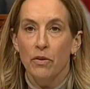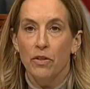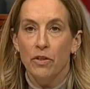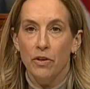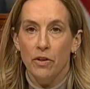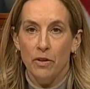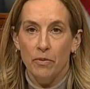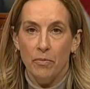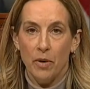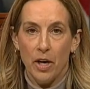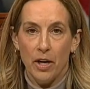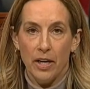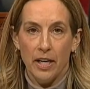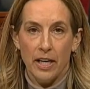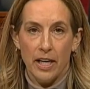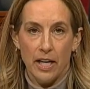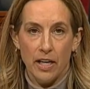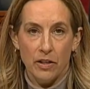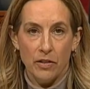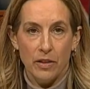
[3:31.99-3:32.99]
third-party
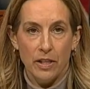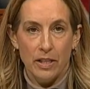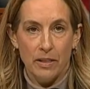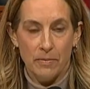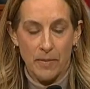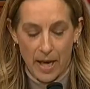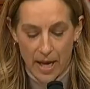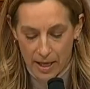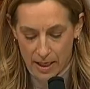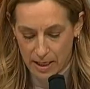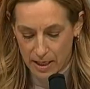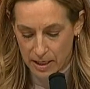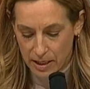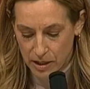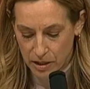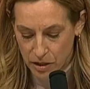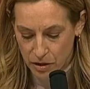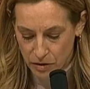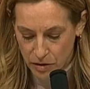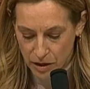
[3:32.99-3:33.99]
countries back
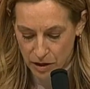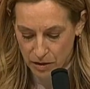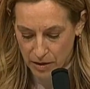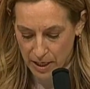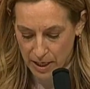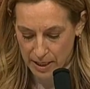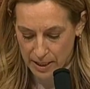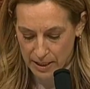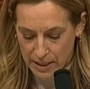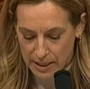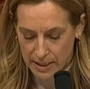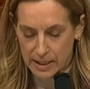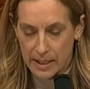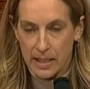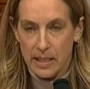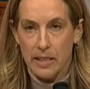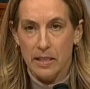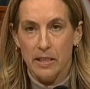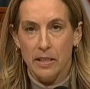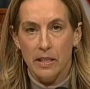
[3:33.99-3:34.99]
into the United
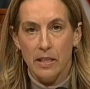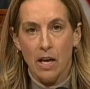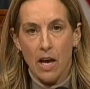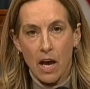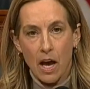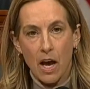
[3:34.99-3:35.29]
States?